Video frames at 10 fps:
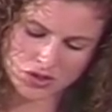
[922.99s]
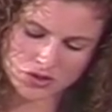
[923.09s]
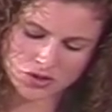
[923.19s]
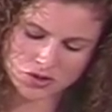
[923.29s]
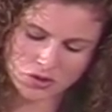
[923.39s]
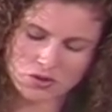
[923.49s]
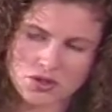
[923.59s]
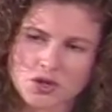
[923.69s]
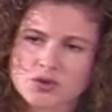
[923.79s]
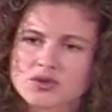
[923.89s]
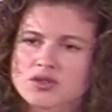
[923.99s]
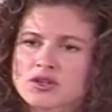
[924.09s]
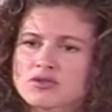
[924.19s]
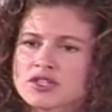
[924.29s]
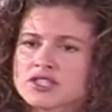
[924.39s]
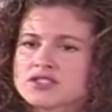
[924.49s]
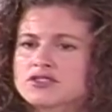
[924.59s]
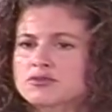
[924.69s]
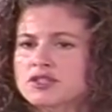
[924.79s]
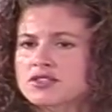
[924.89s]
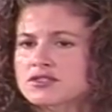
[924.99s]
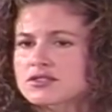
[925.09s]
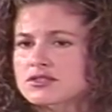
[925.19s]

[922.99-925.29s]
Do you know what oath of allegiance means?